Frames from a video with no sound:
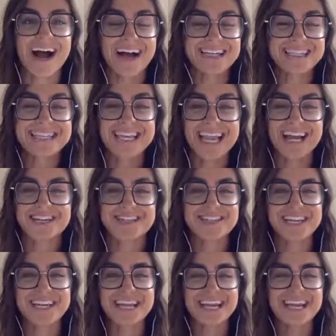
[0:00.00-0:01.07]
I didn't
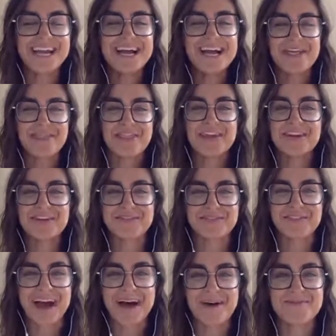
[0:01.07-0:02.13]
actually think of
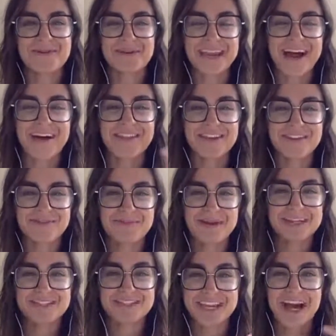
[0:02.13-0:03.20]
that, but now that you've
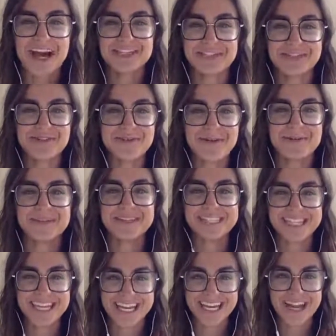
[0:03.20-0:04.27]
mentioned it, I do remember
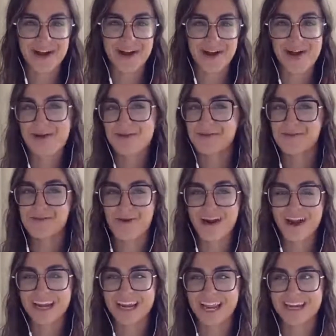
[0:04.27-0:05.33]
sitting at home and
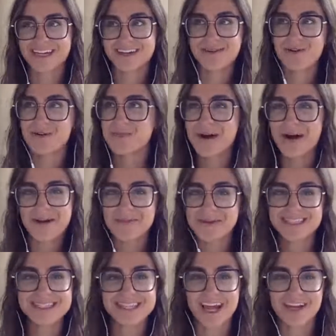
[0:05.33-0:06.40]
worrying oh mum,
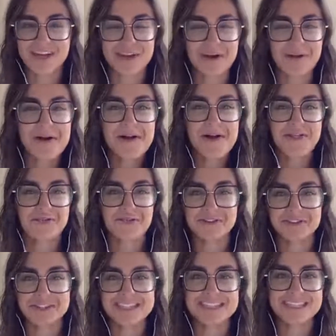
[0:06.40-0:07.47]
it's
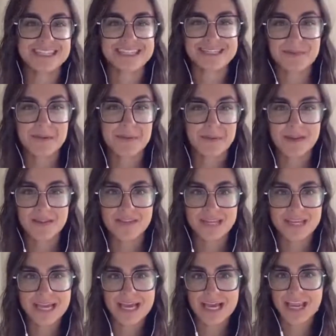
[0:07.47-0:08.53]
360 people in the
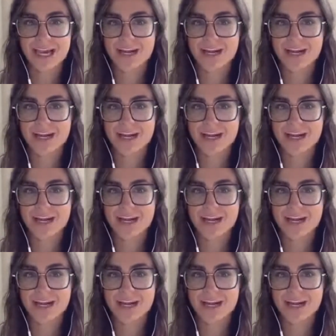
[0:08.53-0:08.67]
year.